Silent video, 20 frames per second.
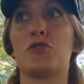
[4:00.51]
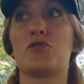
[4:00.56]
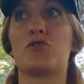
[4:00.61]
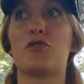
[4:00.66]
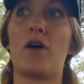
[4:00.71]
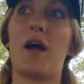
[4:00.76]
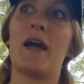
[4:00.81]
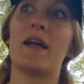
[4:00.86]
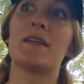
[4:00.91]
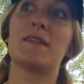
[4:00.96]

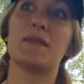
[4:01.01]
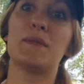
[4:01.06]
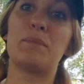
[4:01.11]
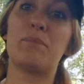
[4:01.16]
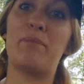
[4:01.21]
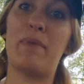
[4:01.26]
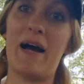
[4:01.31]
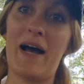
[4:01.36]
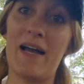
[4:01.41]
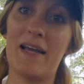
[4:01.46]
trying to
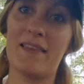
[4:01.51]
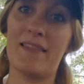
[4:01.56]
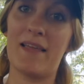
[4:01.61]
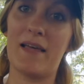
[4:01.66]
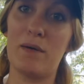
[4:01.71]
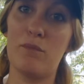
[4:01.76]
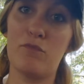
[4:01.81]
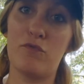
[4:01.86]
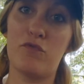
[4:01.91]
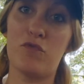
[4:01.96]
buy
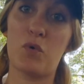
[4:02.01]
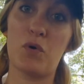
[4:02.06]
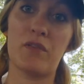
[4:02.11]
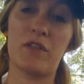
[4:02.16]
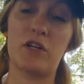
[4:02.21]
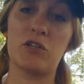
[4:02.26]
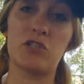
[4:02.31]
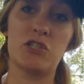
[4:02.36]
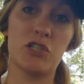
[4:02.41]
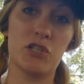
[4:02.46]
them for
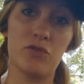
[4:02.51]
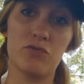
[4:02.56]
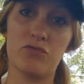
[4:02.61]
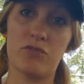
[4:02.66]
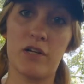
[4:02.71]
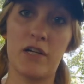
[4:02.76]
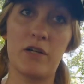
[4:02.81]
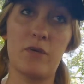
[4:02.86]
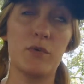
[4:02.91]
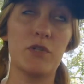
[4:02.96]
their
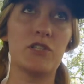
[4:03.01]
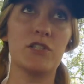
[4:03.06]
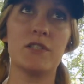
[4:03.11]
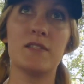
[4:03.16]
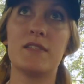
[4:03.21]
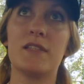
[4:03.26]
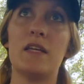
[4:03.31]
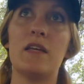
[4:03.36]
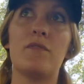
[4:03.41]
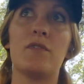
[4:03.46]
children, which
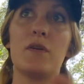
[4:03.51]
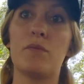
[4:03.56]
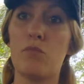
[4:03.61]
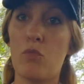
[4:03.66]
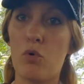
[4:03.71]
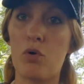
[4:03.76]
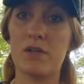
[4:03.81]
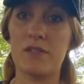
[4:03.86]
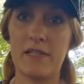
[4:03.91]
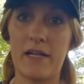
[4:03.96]
is even
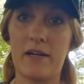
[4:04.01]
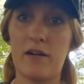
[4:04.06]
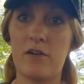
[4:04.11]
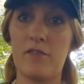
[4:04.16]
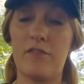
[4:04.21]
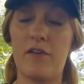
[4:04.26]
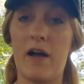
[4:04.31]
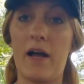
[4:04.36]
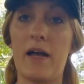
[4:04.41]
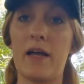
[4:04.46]
more
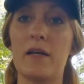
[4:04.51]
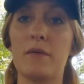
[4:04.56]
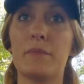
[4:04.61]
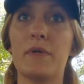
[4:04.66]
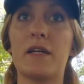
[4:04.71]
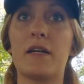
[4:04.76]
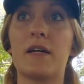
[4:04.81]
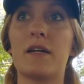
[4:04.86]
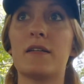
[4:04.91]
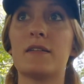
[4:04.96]
terrifying
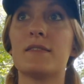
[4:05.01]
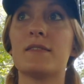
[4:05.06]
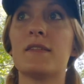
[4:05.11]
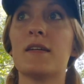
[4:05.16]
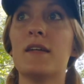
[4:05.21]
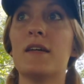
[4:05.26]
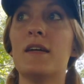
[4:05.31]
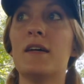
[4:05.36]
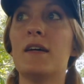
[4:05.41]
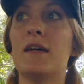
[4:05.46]
because,
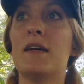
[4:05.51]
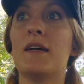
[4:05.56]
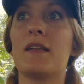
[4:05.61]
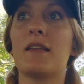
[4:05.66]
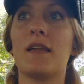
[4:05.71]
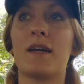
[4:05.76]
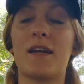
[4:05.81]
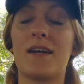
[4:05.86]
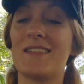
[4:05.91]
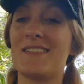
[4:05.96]

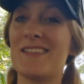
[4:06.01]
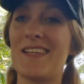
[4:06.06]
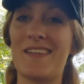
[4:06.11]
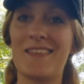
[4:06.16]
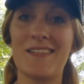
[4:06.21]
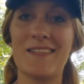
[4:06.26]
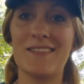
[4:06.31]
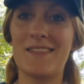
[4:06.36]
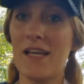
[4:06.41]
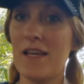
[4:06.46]
like I
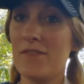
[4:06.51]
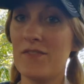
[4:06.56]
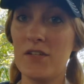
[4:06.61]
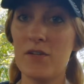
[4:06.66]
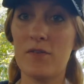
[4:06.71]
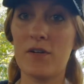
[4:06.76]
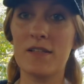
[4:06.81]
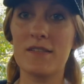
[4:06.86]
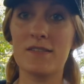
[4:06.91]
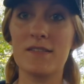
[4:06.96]
said, the
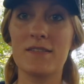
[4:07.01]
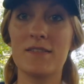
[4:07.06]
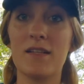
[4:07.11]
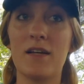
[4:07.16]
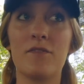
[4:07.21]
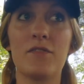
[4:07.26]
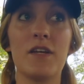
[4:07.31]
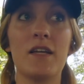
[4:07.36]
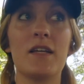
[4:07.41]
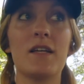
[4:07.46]
safety risks
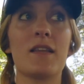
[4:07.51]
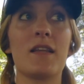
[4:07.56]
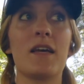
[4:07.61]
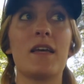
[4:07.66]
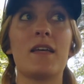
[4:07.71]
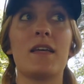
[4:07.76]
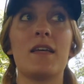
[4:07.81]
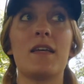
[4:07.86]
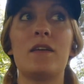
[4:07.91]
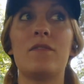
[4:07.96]
of it,
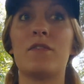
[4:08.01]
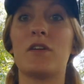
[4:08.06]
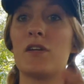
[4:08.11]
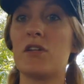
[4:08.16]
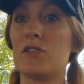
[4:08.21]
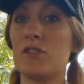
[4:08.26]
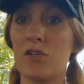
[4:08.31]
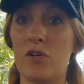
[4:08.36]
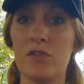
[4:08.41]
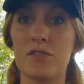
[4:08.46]
like even
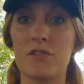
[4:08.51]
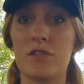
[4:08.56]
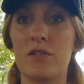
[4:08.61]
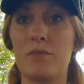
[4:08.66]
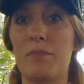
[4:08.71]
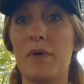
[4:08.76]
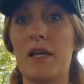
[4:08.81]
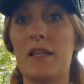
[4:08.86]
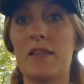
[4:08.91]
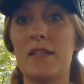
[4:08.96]
adults
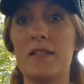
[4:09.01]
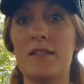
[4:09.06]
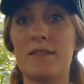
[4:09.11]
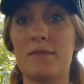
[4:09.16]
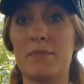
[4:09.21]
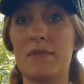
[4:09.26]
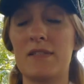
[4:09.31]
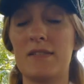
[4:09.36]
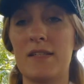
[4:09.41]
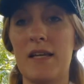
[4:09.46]
could make
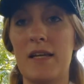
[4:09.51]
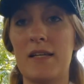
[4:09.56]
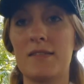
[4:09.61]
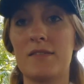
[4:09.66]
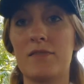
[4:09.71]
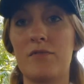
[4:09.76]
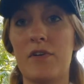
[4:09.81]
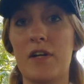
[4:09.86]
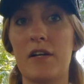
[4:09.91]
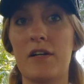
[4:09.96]
these
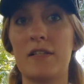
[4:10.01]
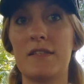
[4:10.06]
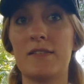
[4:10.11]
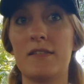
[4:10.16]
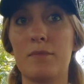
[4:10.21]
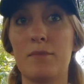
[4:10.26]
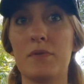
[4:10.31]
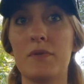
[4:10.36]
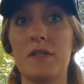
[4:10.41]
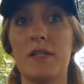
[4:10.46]
mistakes very
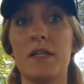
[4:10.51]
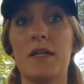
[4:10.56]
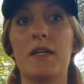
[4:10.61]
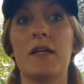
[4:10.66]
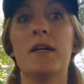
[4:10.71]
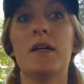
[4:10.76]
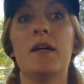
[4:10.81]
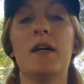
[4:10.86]
simply.